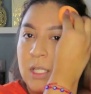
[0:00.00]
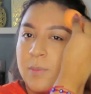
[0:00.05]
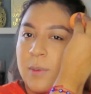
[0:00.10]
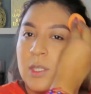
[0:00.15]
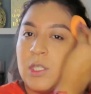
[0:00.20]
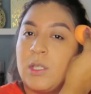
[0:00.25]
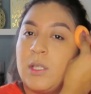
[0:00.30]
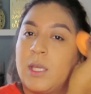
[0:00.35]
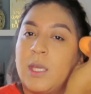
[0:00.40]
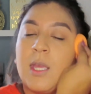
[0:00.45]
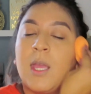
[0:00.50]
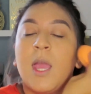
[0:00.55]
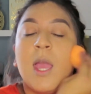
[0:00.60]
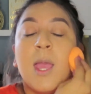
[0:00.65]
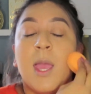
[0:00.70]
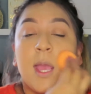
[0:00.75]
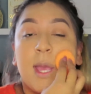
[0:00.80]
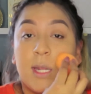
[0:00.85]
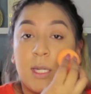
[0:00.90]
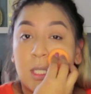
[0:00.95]
especially
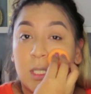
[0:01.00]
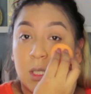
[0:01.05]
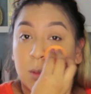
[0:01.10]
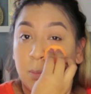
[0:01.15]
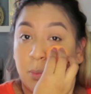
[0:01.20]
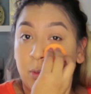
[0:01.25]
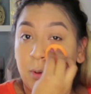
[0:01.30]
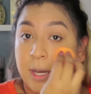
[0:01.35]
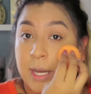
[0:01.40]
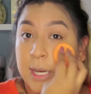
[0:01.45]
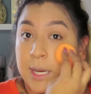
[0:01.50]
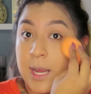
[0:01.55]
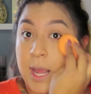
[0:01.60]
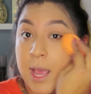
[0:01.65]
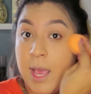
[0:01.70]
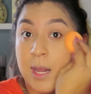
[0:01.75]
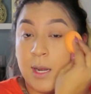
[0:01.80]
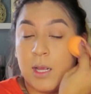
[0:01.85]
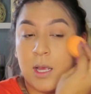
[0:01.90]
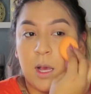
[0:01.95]
in spring
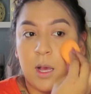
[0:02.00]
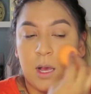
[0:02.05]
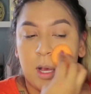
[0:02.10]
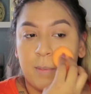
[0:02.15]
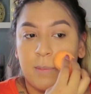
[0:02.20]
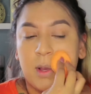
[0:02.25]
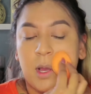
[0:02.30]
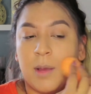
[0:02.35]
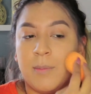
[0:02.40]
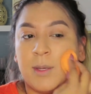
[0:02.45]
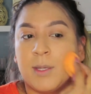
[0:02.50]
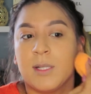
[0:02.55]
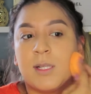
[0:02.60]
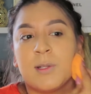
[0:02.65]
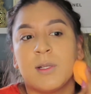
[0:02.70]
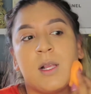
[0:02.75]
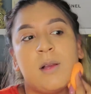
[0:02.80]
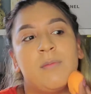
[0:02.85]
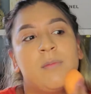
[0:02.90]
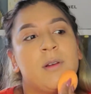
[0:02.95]
and upcoming
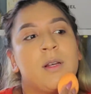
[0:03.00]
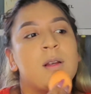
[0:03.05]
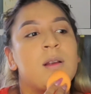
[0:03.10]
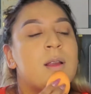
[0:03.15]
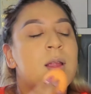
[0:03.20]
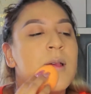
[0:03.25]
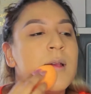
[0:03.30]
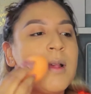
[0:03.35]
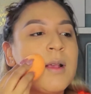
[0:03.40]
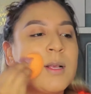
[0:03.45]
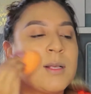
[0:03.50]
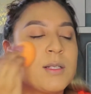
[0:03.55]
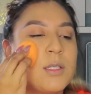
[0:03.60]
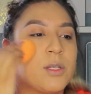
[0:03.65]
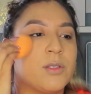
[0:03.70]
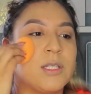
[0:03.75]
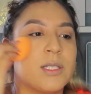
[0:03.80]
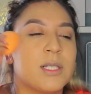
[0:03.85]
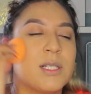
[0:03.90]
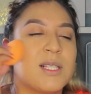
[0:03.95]
summer.
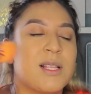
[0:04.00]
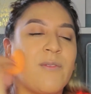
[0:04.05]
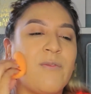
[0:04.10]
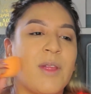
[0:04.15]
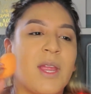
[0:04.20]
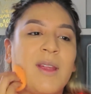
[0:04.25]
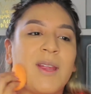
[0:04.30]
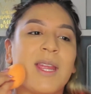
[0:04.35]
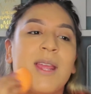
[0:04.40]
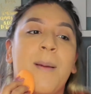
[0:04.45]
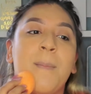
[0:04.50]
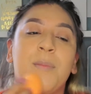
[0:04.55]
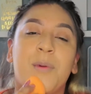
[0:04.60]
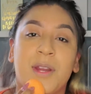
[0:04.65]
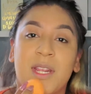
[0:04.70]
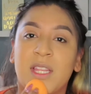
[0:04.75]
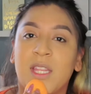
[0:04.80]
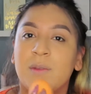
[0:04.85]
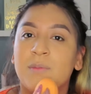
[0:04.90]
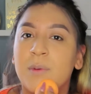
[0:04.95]
So this is a very
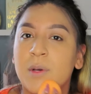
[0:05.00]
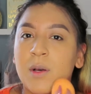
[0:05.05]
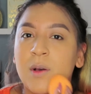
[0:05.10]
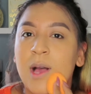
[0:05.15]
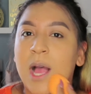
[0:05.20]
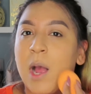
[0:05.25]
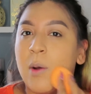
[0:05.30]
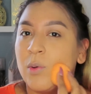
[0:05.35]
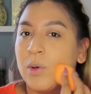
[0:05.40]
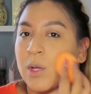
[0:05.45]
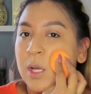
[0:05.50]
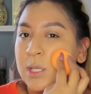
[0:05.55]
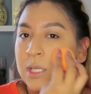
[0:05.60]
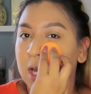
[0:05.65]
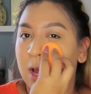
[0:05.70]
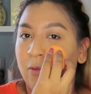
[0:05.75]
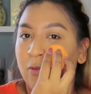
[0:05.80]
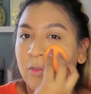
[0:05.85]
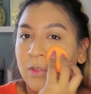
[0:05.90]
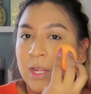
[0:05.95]
breathable, I will
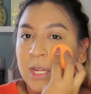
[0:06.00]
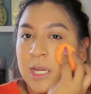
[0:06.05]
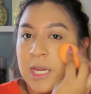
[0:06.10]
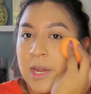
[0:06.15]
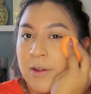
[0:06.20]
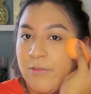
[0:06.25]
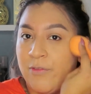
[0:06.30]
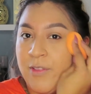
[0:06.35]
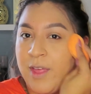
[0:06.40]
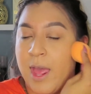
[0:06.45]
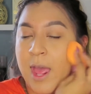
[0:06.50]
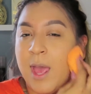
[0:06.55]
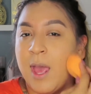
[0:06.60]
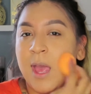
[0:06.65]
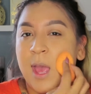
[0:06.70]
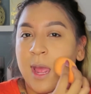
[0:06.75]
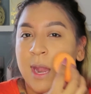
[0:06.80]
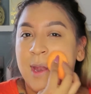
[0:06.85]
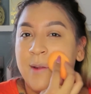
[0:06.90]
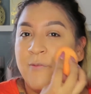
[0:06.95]
definitely give
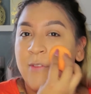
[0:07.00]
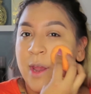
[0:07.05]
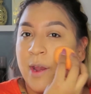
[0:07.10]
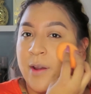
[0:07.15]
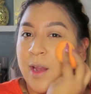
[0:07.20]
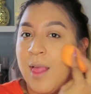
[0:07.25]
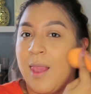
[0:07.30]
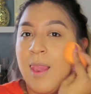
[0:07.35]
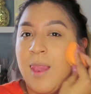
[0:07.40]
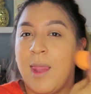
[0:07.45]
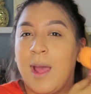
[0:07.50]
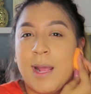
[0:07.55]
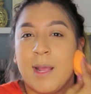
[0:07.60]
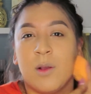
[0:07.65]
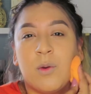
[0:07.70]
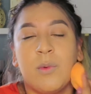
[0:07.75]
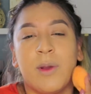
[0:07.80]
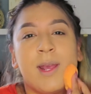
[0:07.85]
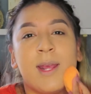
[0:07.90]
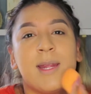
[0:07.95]
that, and very
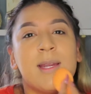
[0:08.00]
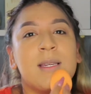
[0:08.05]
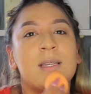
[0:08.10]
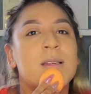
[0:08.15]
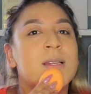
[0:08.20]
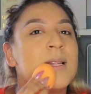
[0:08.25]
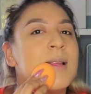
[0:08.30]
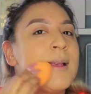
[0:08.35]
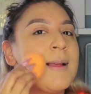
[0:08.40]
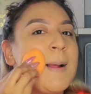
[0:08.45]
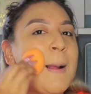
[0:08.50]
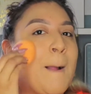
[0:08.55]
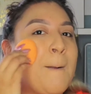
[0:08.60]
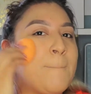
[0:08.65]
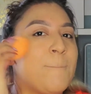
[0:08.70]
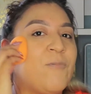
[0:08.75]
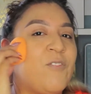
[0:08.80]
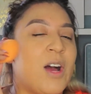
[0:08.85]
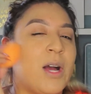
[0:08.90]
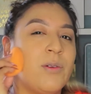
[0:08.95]
lightweight
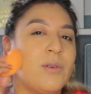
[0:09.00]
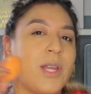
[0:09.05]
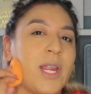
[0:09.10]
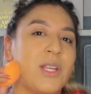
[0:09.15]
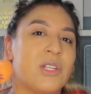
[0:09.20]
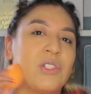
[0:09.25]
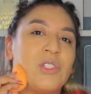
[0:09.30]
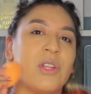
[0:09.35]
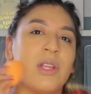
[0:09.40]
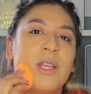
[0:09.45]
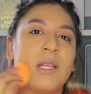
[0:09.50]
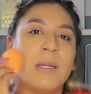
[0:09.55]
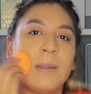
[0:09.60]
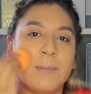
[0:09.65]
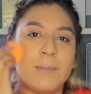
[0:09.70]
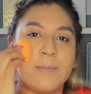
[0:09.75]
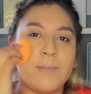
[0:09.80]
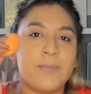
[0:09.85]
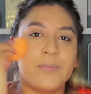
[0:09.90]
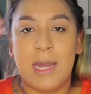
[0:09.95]

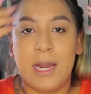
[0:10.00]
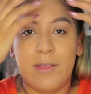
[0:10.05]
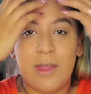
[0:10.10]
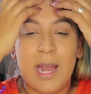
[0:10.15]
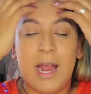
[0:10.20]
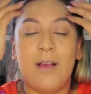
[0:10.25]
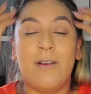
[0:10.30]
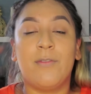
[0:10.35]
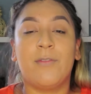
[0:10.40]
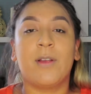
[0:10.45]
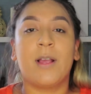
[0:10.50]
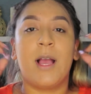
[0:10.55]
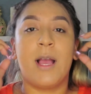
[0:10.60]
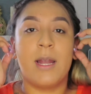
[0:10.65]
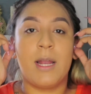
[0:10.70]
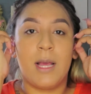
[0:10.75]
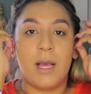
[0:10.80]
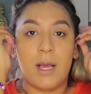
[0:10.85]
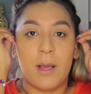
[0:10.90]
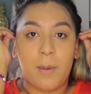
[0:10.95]
foundation. Now that I have
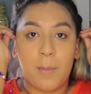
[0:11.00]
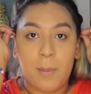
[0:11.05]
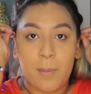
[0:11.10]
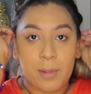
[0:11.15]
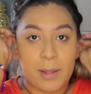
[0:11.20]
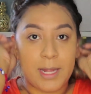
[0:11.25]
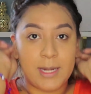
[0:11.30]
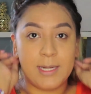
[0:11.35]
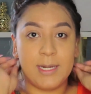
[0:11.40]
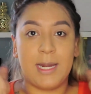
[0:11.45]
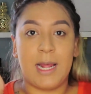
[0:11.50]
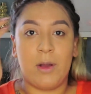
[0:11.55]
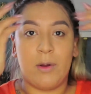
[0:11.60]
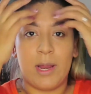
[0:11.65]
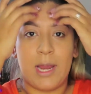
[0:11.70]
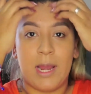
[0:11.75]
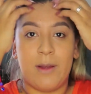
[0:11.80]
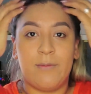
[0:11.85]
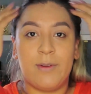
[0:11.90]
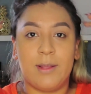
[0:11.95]
kind of blended
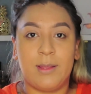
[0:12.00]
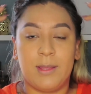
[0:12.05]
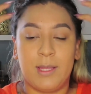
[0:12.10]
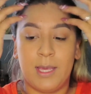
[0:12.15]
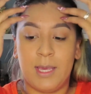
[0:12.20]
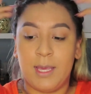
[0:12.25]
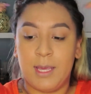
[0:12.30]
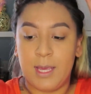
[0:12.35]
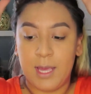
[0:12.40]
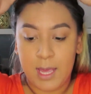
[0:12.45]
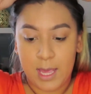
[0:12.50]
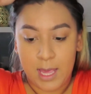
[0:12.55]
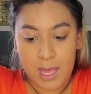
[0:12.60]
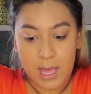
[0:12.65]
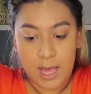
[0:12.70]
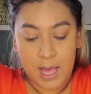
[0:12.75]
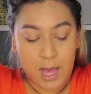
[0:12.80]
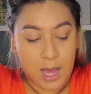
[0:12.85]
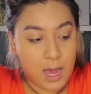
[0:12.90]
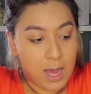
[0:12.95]
out everything,
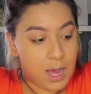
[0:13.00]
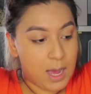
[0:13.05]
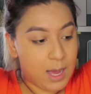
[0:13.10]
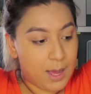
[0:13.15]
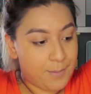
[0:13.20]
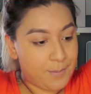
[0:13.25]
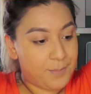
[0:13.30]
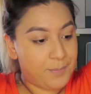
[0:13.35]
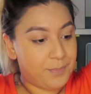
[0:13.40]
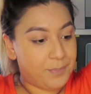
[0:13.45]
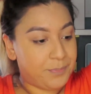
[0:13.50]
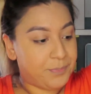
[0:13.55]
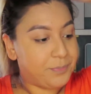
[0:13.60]
I